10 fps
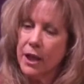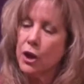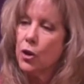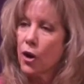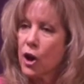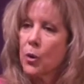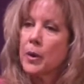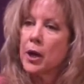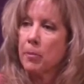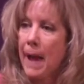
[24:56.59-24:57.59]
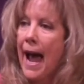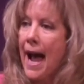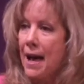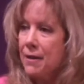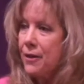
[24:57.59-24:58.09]
your career
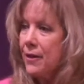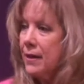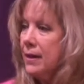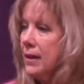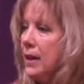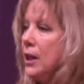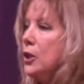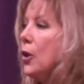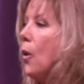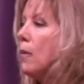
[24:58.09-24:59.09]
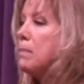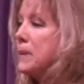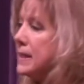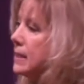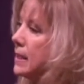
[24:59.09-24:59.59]
path, your
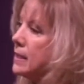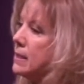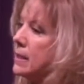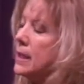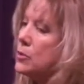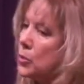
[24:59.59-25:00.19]
business is